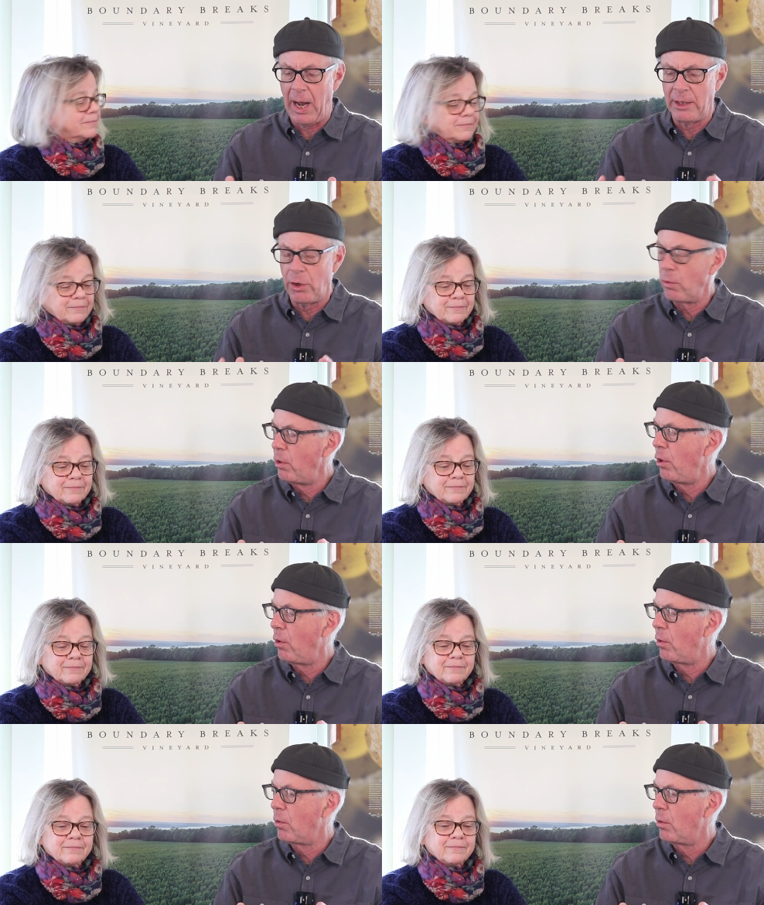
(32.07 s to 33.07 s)
Speaker 1: I don't
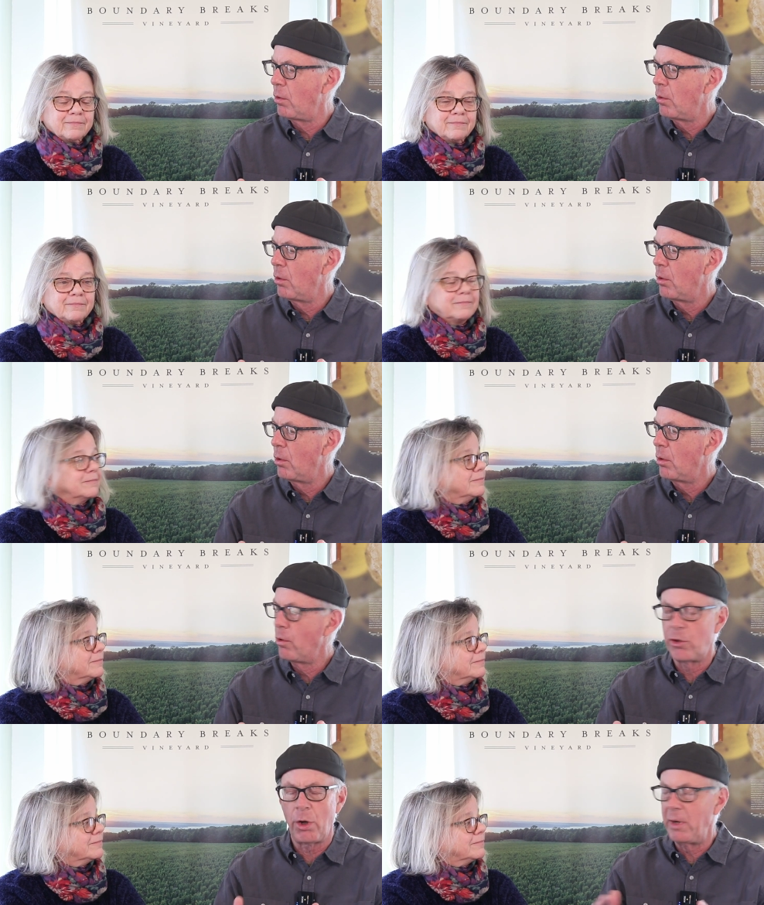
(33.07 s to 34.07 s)
know.
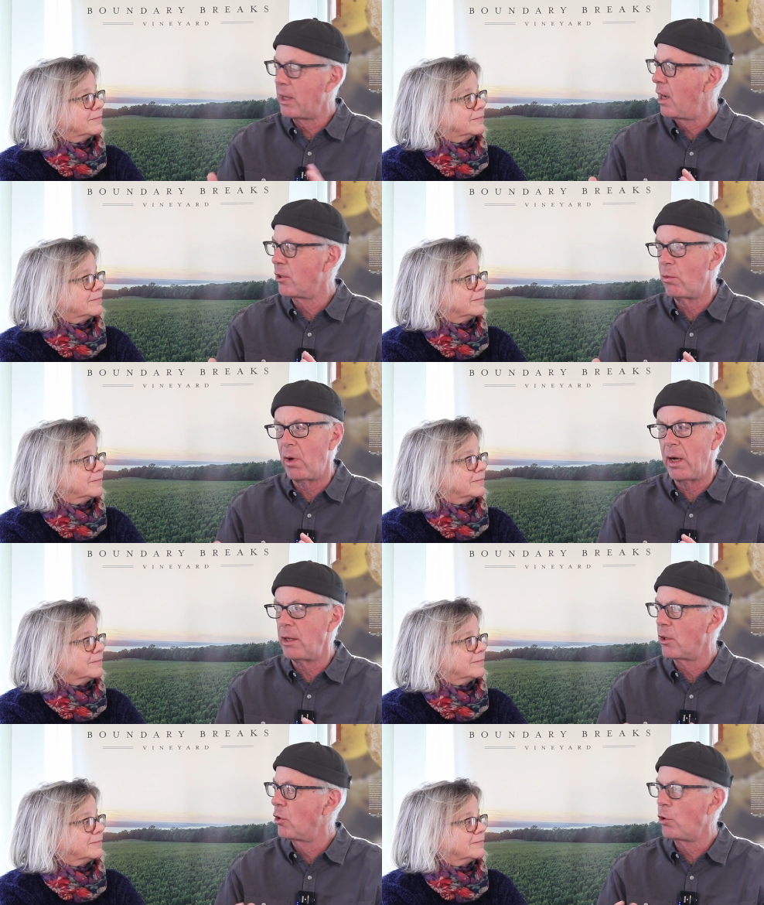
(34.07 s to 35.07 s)
There's so many kinds of
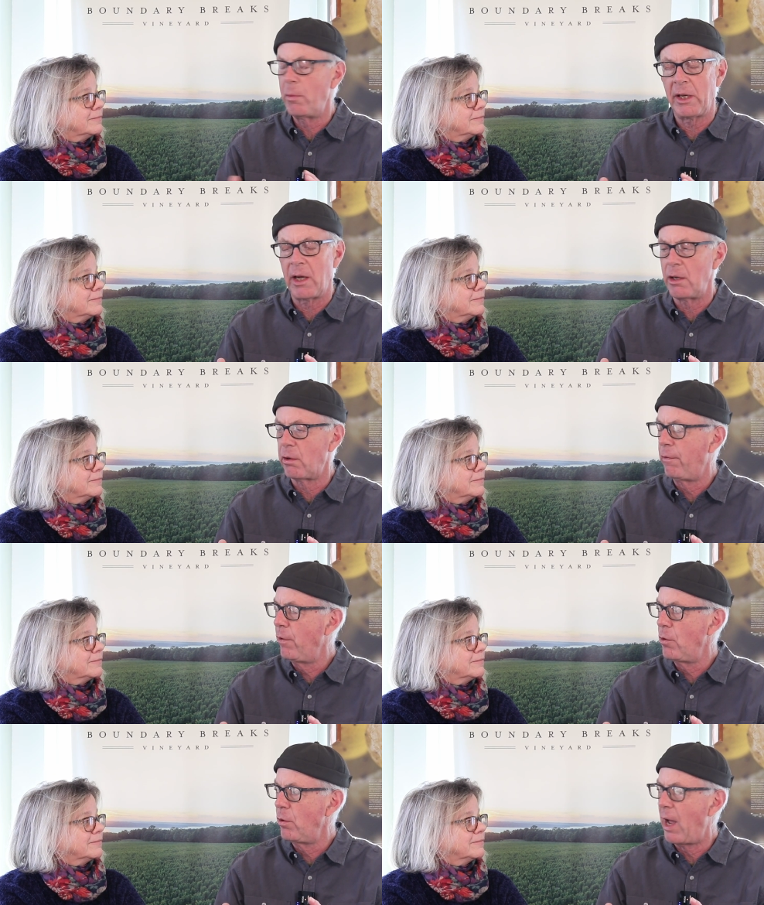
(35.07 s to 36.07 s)
wines, so many kinds of
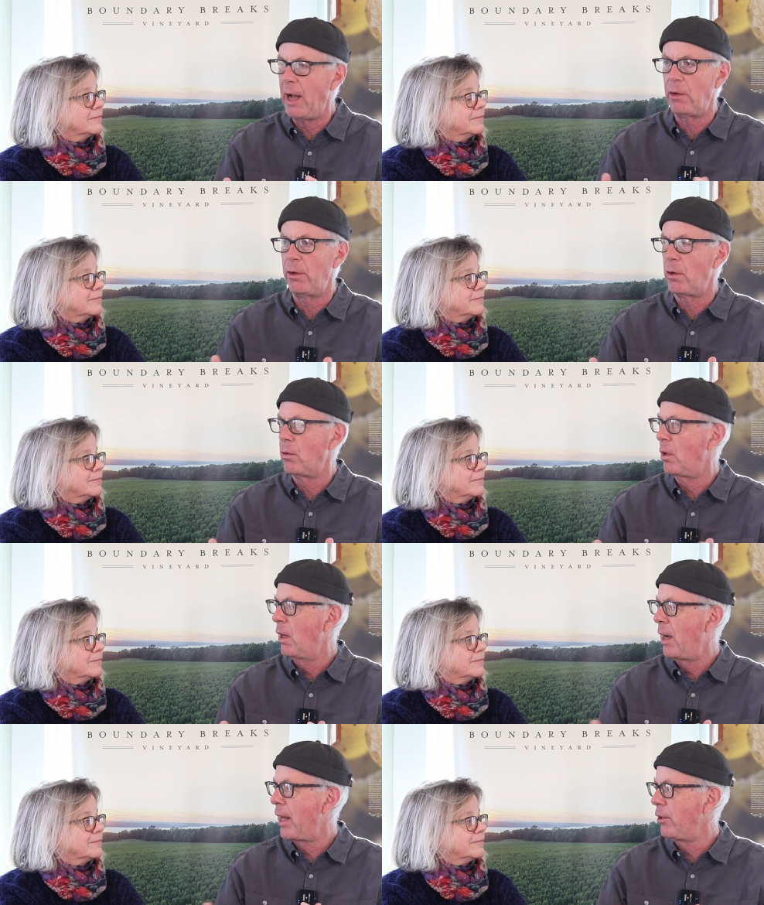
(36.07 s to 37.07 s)
food. I don't
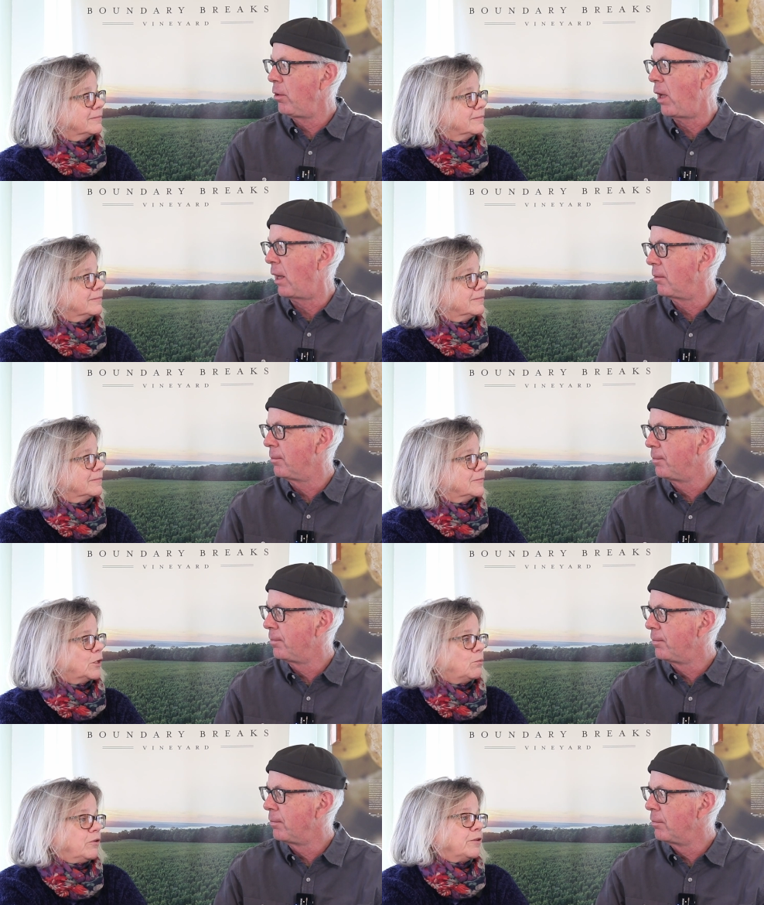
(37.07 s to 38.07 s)
know how to do that.
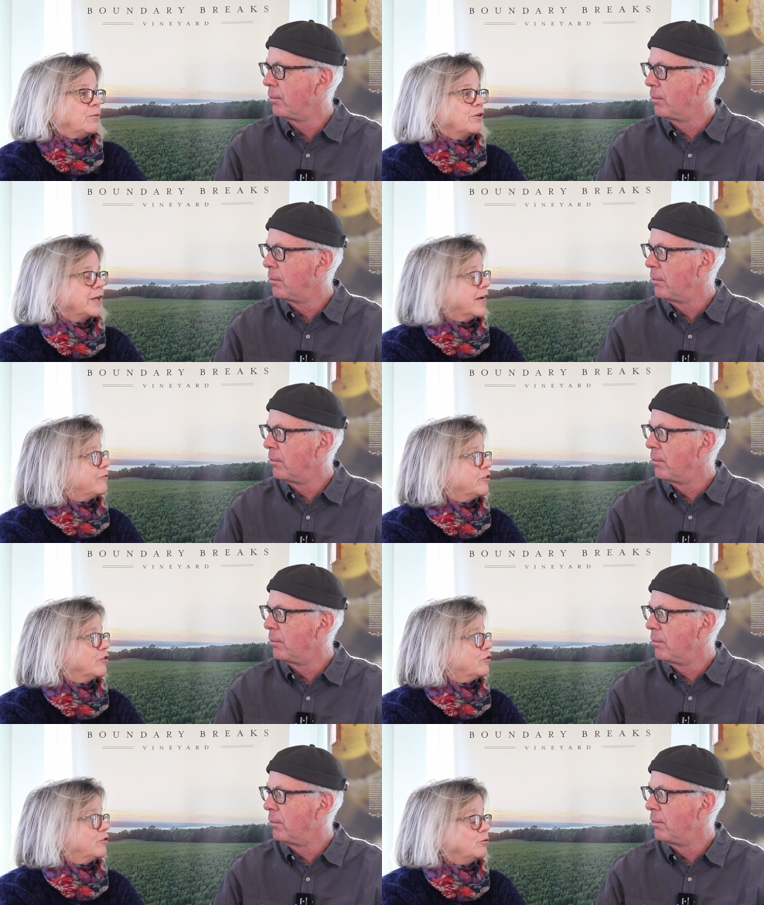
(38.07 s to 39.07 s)
Speaker 2: Well, then we're going to have to
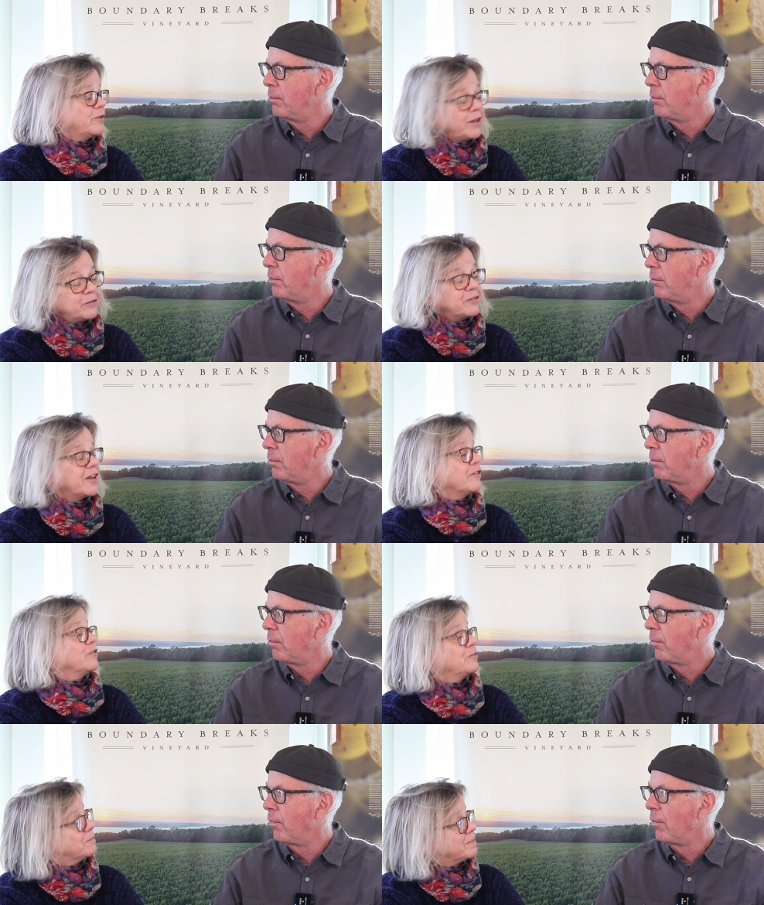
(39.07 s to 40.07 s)
just do taste
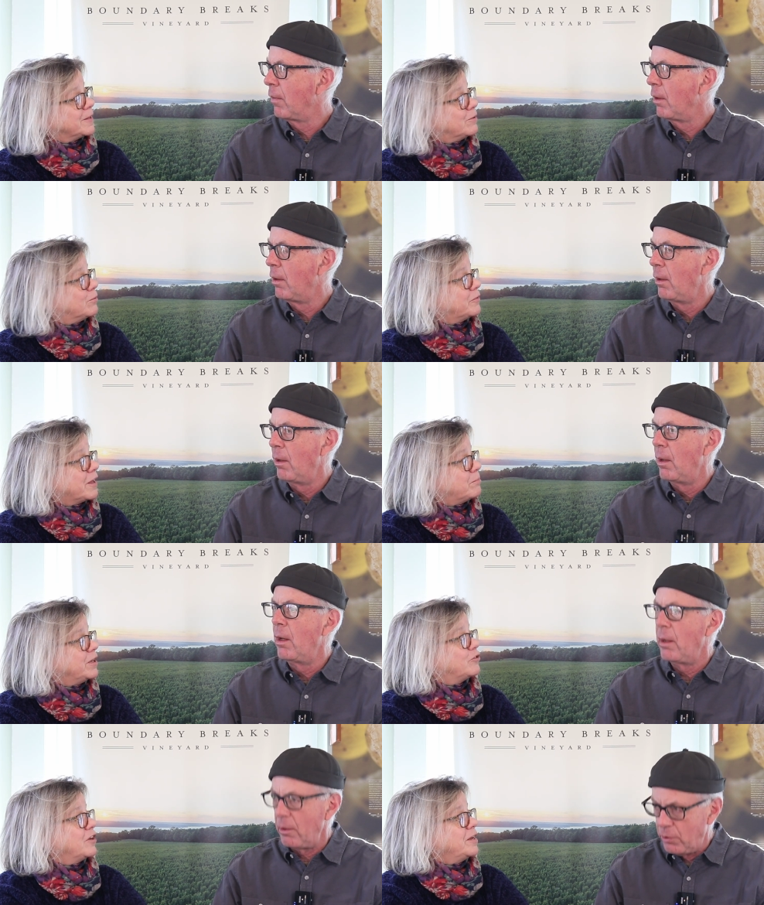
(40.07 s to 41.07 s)
tests. Won't that
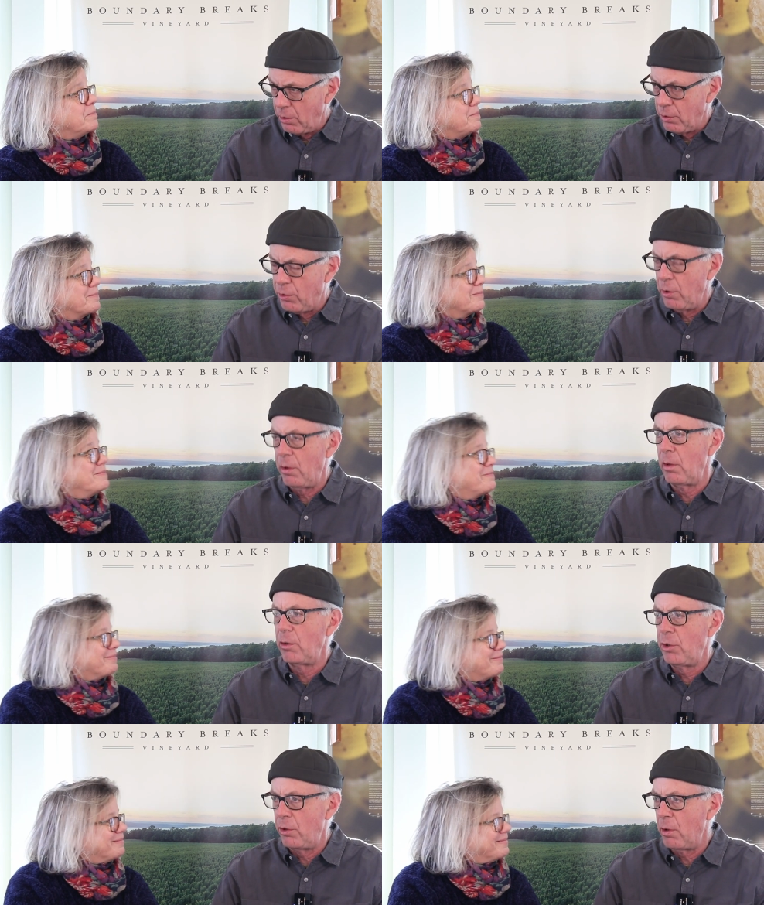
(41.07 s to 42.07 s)
be a shame?
Speaker 1: Sure,
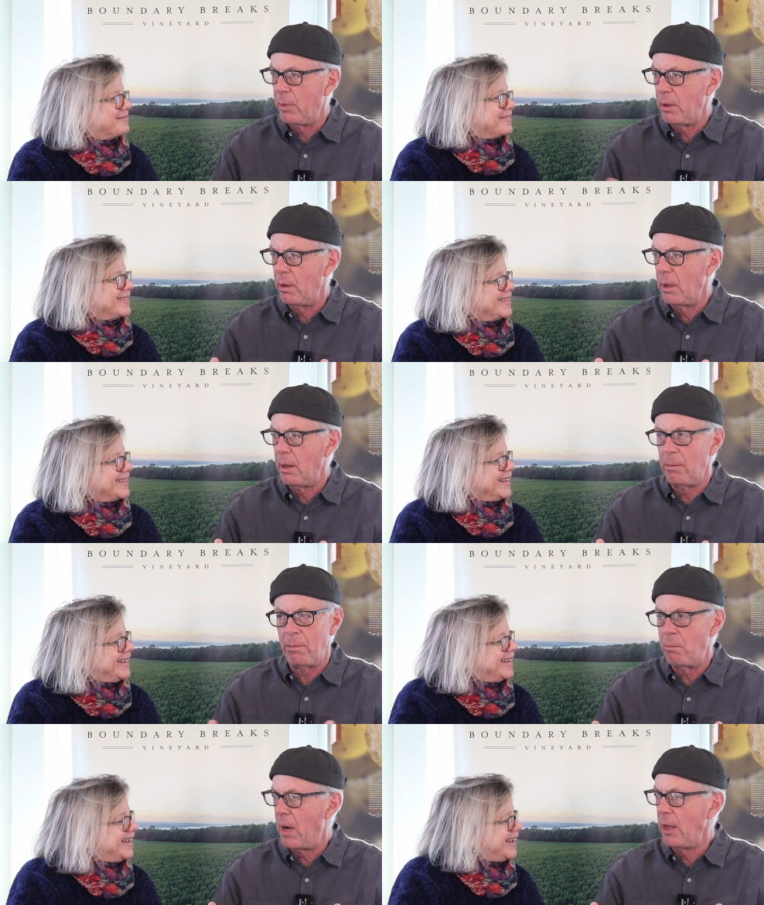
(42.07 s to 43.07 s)
sure, but
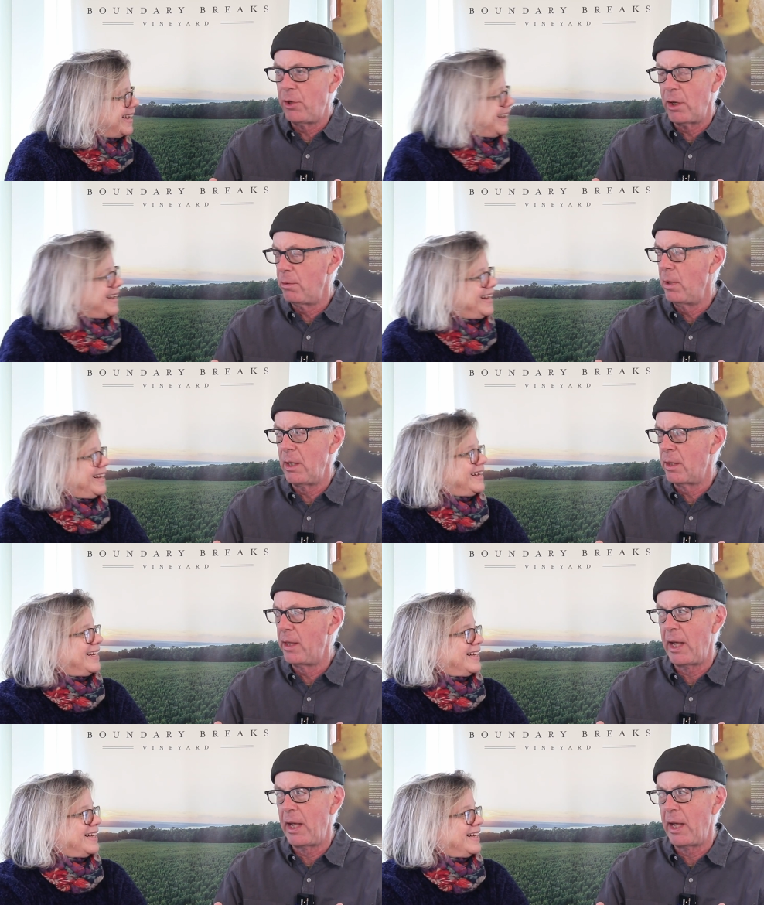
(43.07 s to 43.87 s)
my judgment isn't